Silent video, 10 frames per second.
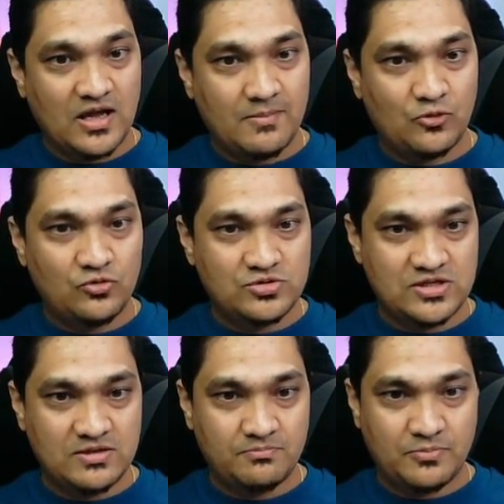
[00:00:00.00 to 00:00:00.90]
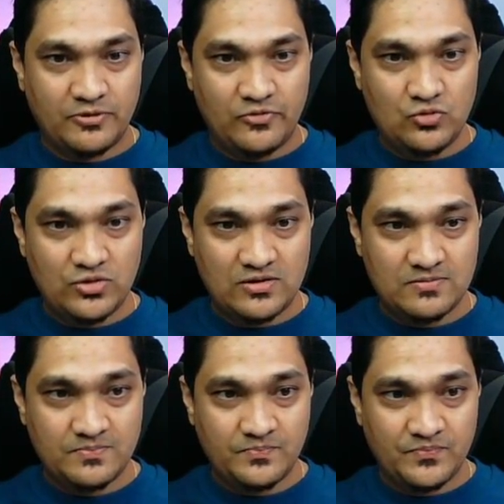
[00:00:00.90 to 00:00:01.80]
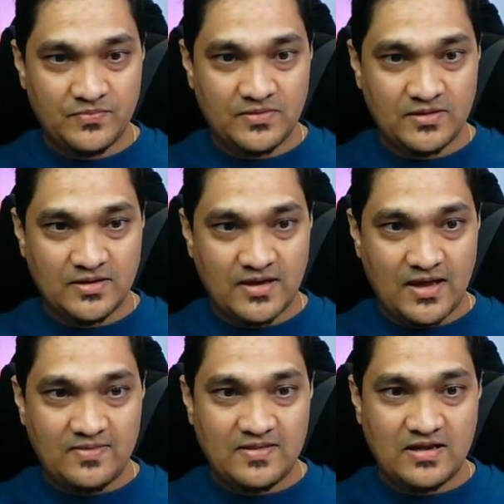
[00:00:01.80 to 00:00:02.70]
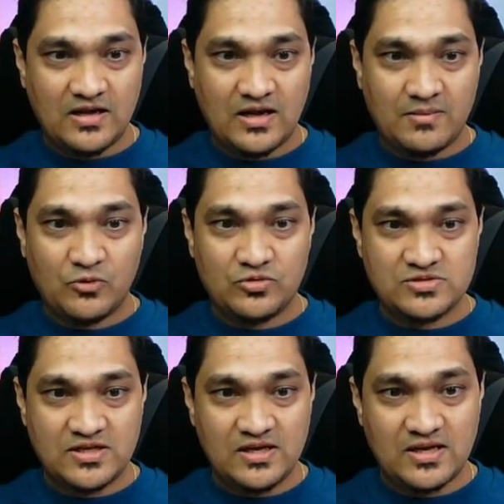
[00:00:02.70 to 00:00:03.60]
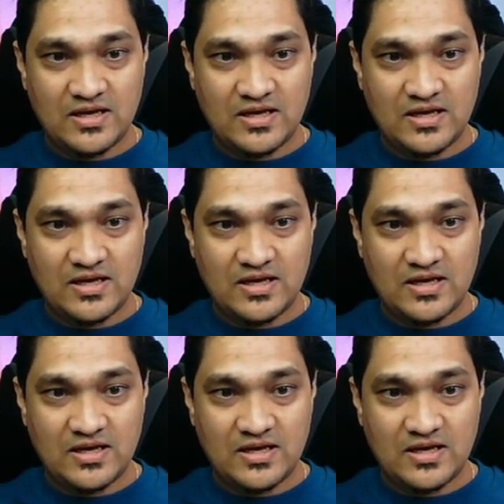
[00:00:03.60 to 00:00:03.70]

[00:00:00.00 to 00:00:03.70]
I'm going to say preview here, and then I'm going to say